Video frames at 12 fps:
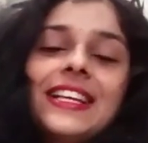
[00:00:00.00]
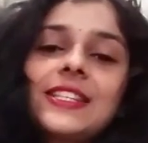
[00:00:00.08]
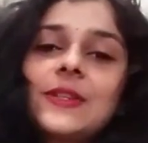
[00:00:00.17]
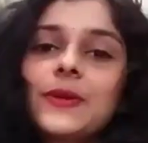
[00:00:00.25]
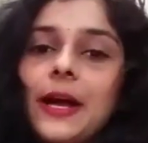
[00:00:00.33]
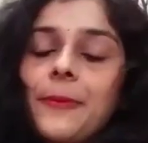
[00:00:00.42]

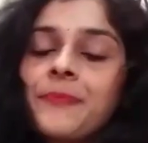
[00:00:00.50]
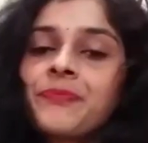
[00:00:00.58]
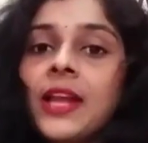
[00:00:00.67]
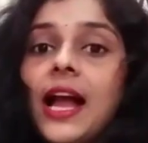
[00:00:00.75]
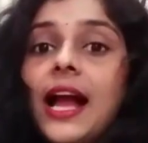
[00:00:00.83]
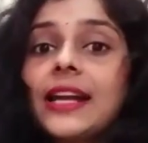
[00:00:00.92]
So yeah,
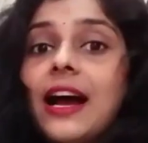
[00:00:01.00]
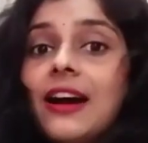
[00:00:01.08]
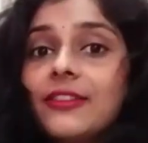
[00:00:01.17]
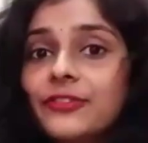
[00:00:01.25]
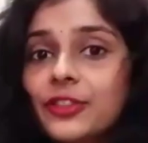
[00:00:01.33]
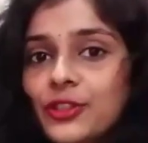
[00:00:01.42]
and
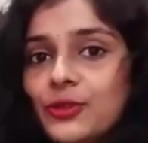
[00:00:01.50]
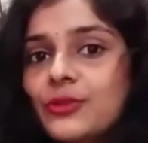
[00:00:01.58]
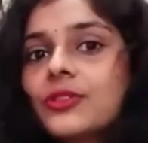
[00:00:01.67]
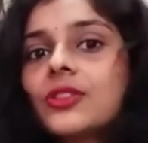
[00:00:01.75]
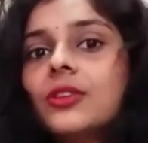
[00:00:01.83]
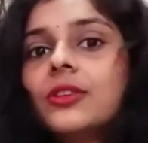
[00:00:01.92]
after
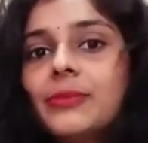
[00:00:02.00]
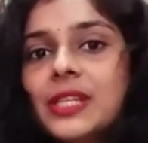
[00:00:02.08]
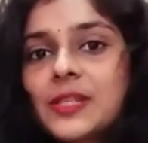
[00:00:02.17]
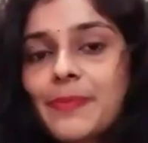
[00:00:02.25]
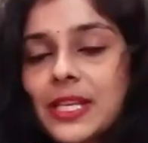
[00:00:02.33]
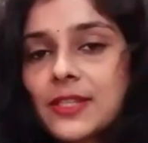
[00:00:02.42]
you be
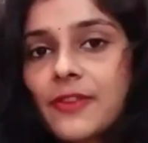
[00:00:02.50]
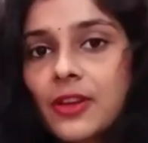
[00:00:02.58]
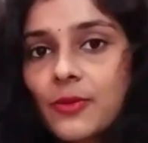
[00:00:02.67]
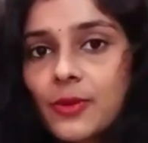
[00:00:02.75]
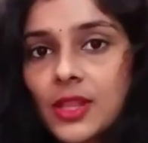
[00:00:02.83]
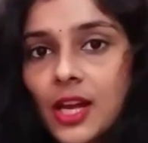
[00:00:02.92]

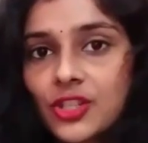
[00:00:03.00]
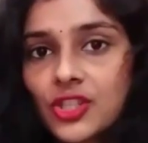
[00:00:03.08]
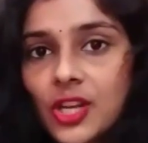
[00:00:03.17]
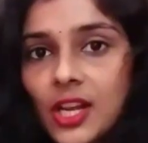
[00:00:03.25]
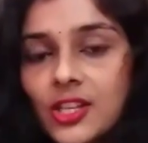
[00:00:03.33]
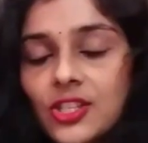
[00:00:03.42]
specific with that
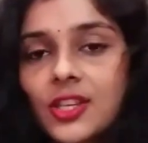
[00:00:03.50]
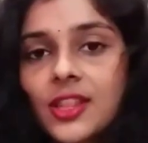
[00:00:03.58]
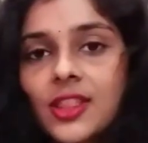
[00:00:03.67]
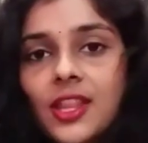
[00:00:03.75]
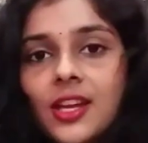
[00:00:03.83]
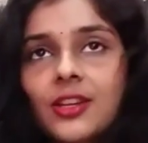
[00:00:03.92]
change,
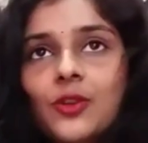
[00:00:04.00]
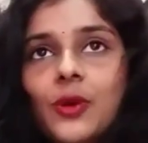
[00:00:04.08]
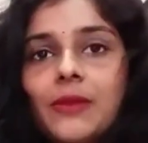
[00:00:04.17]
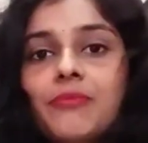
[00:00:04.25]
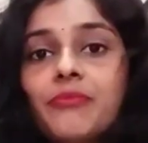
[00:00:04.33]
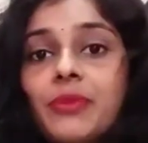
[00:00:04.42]
then you
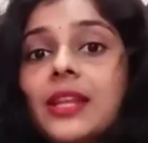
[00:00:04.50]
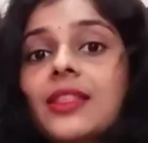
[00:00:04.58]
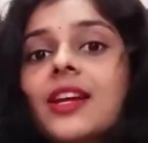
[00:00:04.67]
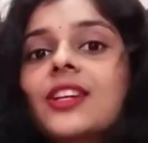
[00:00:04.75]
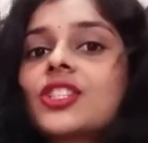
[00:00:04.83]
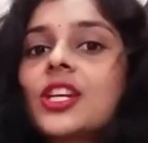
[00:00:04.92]
can bring
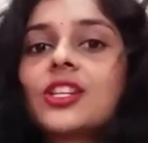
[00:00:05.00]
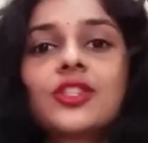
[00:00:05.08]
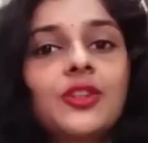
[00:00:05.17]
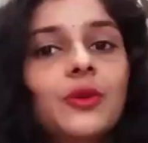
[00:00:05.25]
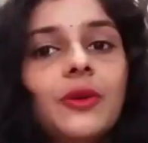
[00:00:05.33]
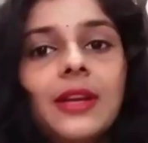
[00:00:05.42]
that change
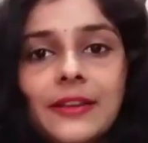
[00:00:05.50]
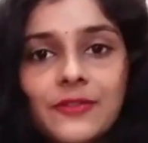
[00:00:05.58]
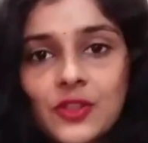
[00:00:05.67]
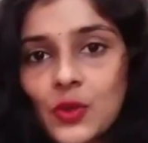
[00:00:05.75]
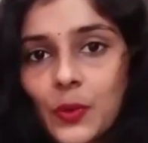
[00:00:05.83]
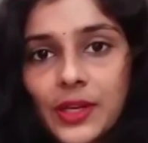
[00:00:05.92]
into your
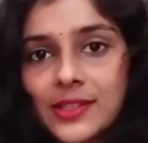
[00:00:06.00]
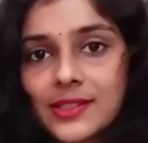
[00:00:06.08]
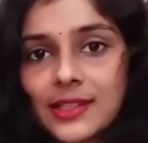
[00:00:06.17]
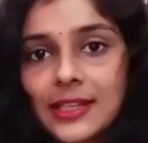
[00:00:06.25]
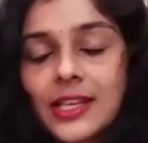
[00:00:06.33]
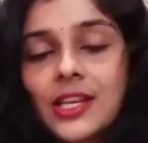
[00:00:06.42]
life so
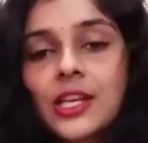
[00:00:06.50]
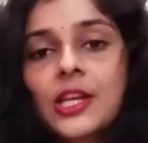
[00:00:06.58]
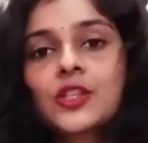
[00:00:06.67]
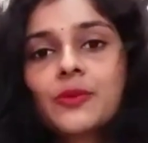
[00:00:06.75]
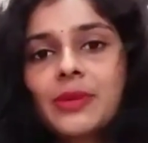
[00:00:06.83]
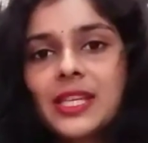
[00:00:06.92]
easily.
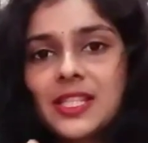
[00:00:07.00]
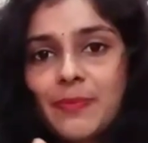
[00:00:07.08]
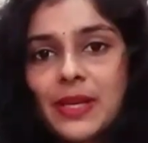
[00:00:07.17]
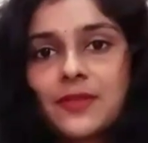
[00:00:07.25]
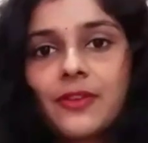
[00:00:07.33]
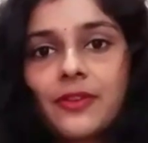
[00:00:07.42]
So be
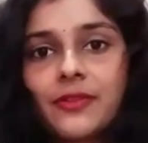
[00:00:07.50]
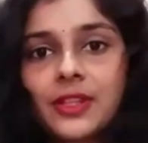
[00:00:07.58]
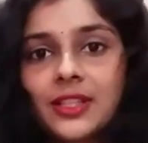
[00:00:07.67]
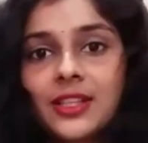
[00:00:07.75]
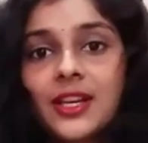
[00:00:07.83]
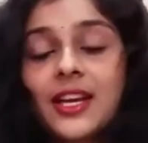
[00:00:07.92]
specific with
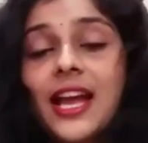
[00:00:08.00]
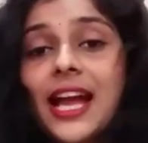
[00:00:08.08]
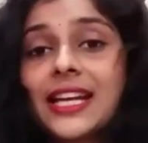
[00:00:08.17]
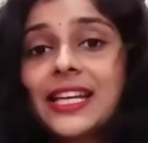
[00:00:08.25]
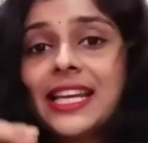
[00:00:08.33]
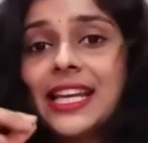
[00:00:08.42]
it
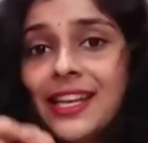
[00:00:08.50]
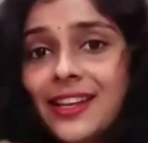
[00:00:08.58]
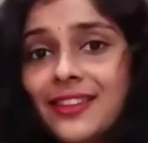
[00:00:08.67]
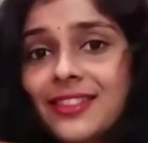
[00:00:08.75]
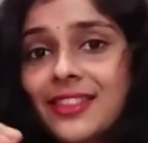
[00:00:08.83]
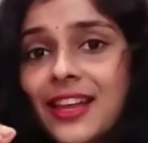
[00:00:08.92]
and
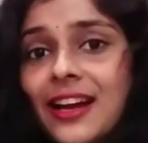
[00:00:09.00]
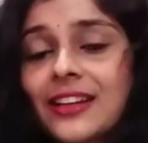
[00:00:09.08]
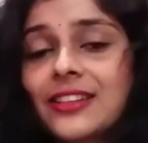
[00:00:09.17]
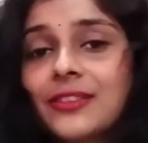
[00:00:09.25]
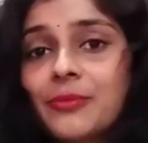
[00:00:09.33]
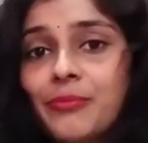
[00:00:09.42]
eat
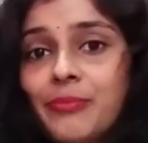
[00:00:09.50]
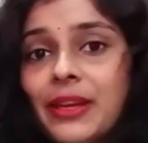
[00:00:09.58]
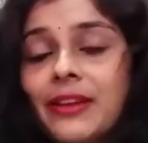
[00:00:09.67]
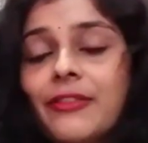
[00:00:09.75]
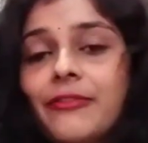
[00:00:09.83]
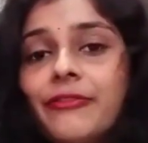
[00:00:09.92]
that
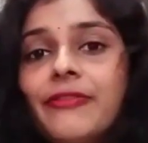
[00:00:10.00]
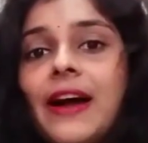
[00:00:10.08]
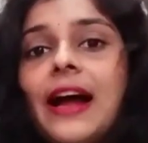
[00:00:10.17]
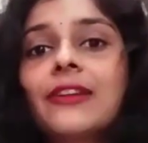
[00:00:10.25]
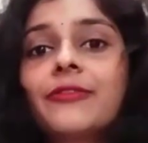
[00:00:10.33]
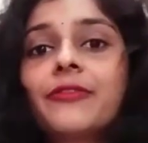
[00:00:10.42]
big
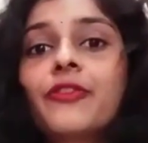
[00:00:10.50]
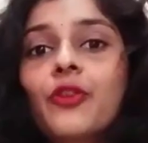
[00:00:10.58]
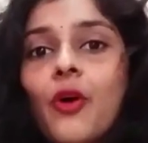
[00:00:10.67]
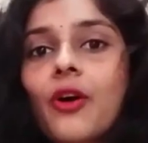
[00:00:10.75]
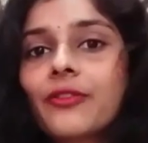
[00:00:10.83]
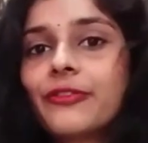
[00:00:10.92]
fat
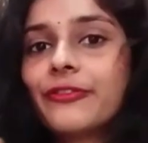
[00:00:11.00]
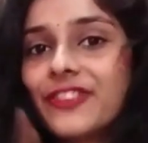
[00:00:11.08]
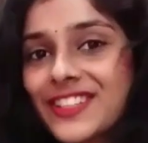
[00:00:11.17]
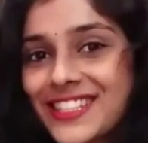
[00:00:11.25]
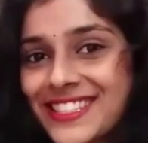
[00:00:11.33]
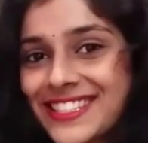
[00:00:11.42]
frog
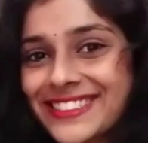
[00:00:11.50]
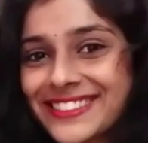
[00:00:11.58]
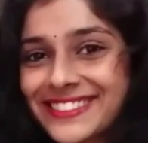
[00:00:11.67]
first.